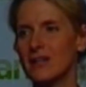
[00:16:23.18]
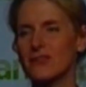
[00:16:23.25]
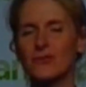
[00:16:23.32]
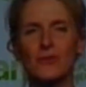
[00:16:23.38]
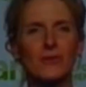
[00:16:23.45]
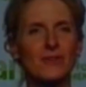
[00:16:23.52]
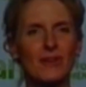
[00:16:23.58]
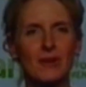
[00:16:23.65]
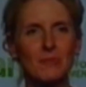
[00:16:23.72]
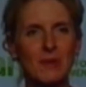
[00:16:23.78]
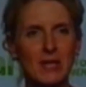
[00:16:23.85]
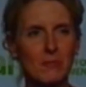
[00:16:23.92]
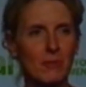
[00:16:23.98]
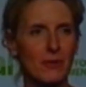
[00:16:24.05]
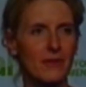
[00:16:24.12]
extraordinary
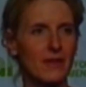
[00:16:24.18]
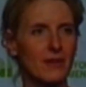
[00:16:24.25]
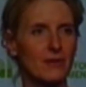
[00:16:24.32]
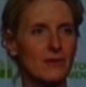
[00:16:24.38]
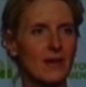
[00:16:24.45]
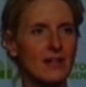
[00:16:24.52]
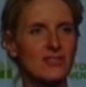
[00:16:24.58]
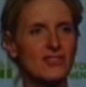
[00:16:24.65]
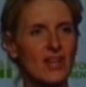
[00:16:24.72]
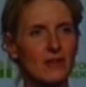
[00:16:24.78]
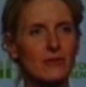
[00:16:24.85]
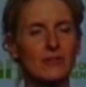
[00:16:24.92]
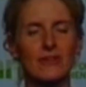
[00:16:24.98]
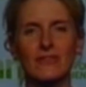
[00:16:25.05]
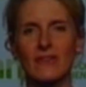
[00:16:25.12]
people, that you're not
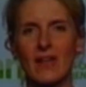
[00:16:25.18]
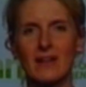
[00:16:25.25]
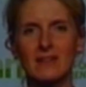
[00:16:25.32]
generous